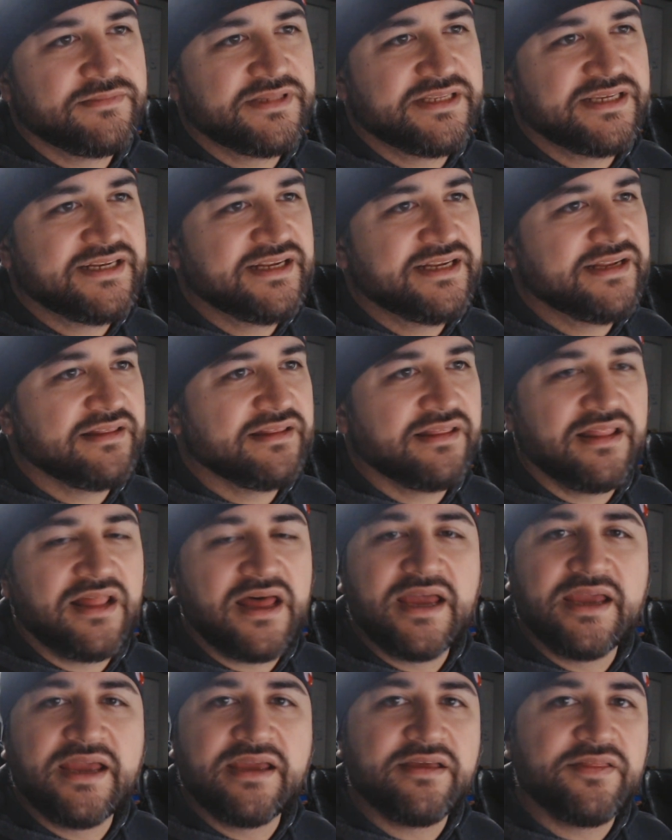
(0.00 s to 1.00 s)
didn't
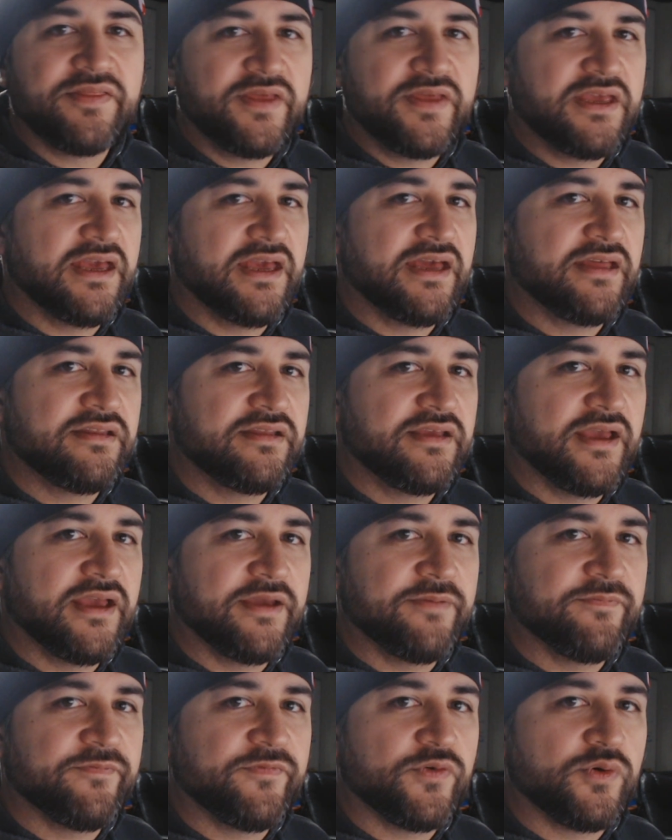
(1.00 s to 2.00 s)
like the end
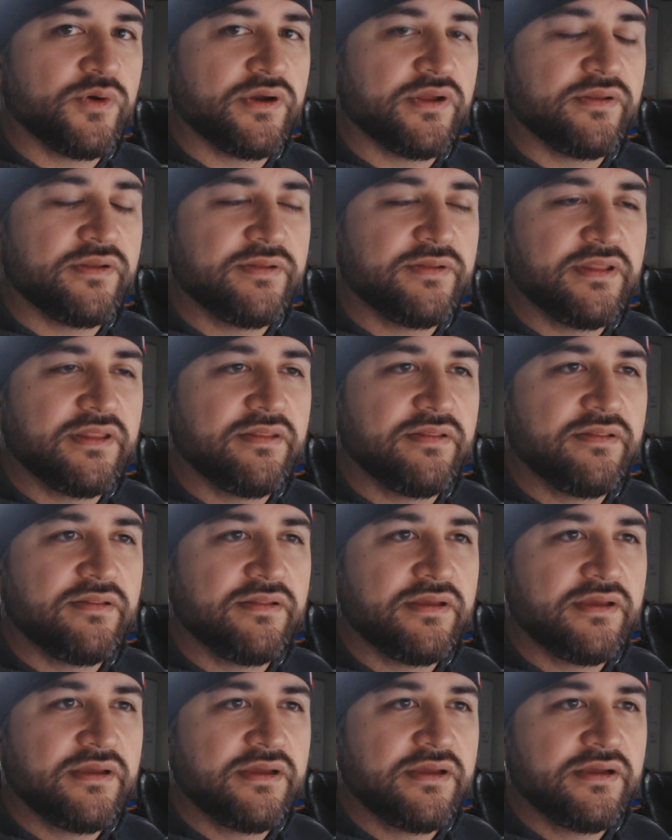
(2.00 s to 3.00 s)
game for it.
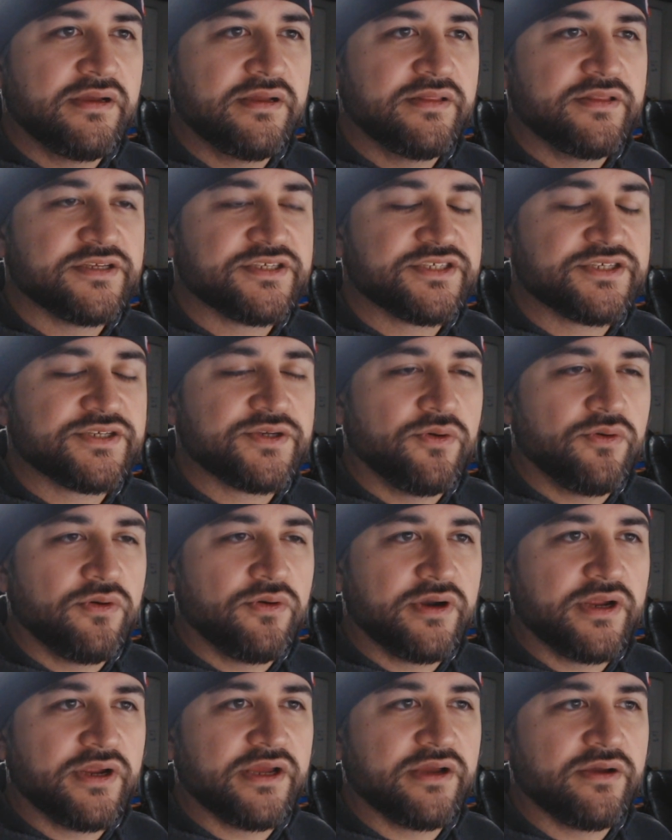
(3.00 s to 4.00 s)
The
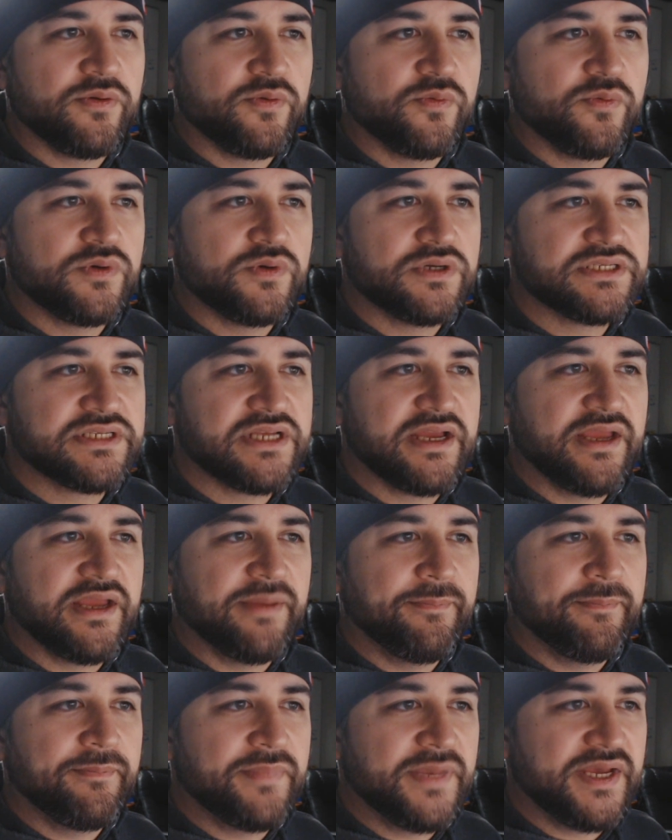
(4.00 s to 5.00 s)
scoring was a
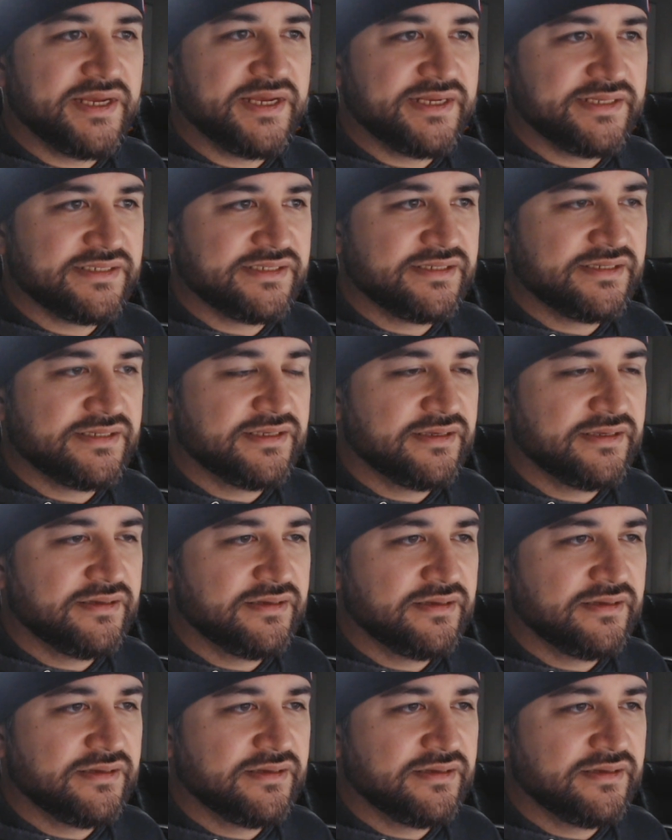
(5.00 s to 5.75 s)
mess.